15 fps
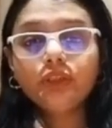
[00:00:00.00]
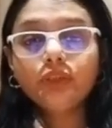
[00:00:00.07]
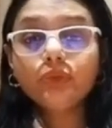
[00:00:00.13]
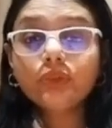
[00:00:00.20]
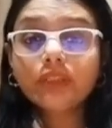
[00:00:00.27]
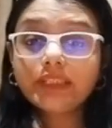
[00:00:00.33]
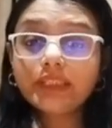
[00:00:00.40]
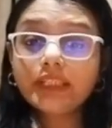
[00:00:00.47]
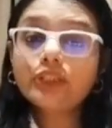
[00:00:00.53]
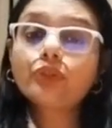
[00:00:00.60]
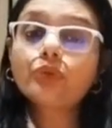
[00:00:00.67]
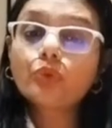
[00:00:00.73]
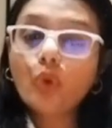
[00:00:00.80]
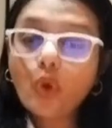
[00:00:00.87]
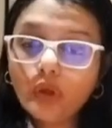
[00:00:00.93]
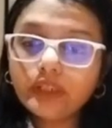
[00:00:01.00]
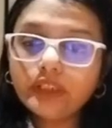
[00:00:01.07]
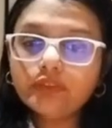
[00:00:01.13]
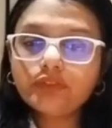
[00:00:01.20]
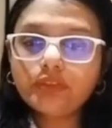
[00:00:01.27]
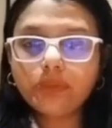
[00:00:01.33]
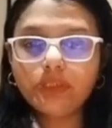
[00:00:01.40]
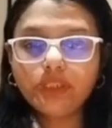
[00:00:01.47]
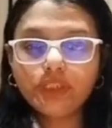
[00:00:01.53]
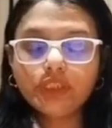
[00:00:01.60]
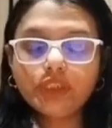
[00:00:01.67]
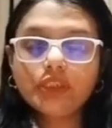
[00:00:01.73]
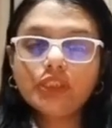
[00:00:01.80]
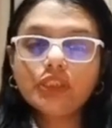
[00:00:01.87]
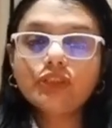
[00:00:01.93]
you can get raw
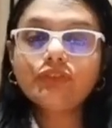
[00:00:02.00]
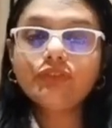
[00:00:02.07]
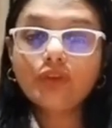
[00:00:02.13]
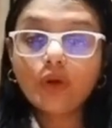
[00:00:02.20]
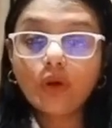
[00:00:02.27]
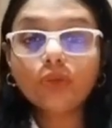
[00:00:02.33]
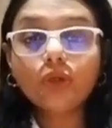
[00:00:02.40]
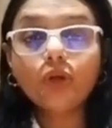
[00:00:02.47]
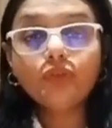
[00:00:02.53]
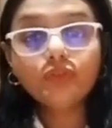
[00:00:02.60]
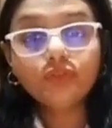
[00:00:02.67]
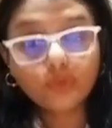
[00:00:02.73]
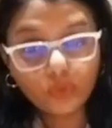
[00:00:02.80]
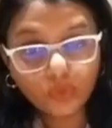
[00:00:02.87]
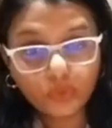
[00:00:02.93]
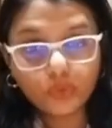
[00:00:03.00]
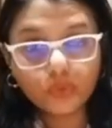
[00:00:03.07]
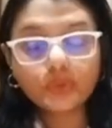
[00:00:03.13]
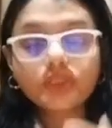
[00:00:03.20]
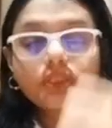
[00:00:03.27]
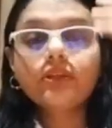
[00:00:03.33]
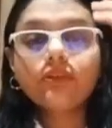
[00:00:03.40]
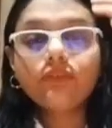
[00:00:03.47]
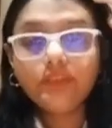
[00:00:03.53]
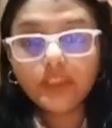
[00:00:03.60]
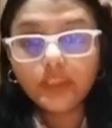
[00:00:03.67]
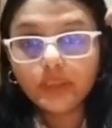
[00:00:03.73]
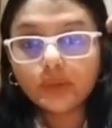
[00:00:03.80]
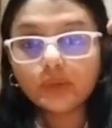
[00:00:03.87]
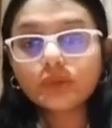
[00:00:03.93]
information in the form of photos,
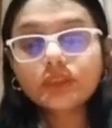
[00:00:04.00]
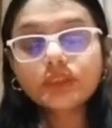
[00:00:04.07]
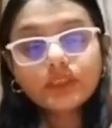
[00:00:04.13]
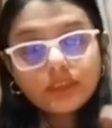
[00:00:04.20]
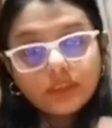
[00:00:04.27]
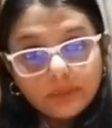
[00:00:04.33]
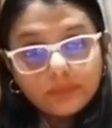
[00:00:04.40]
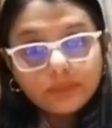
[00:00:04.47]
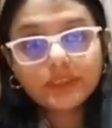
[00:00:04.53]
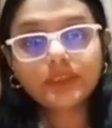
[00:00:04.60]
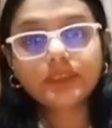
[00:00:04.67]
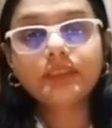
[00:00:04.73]
videos, clips.